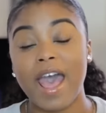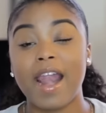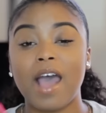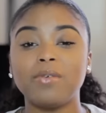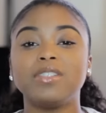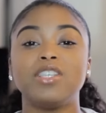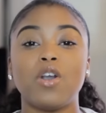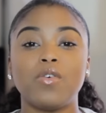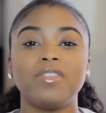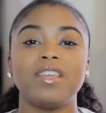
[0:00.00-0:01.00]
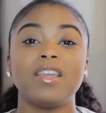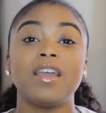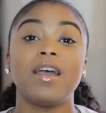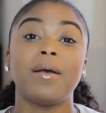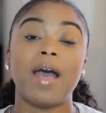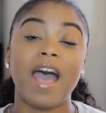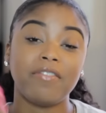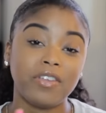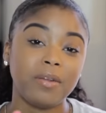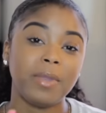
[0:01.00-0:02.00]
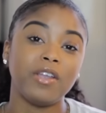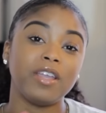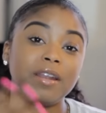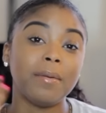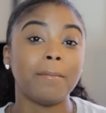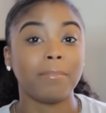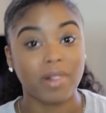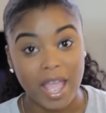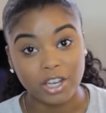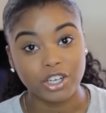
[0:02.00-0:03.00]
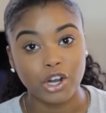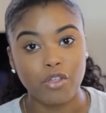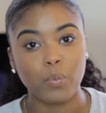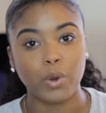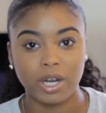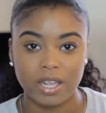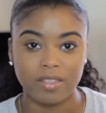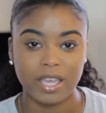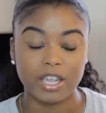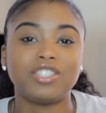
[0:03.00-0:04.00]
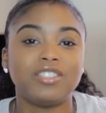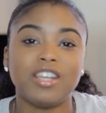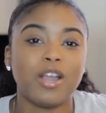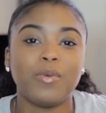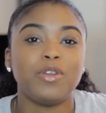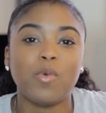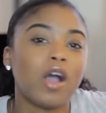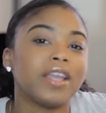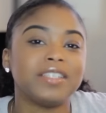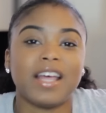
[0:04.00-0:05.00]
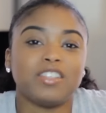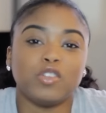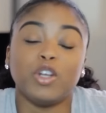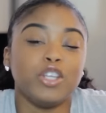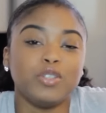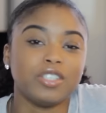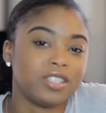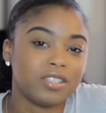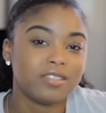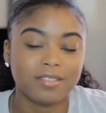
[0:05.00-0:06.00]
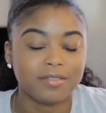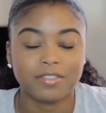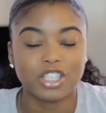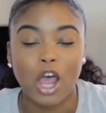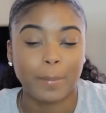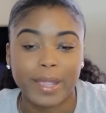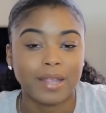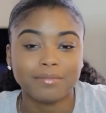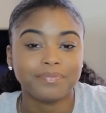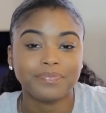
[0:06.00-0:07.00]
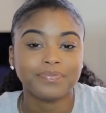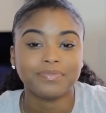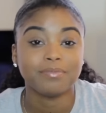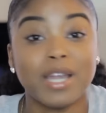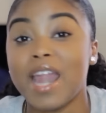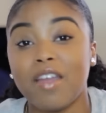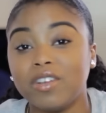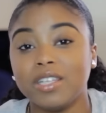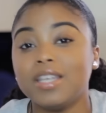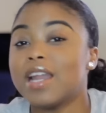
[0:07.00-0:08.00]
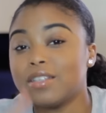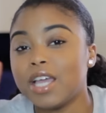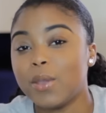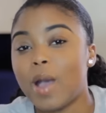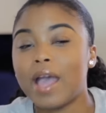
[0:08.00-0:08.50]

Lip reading: add, I was the only African American black girl working there. You know, when you walk into that store, you just saw me, but not really, and I'll tell you